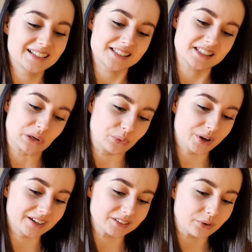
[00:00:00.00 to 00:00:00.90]
So
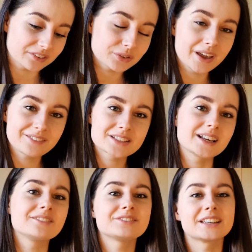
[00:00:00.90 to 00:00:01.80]
I don't know, if you have
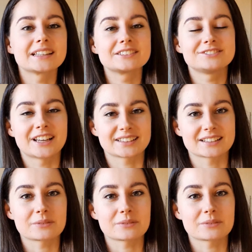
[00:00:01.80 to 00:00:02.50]
something that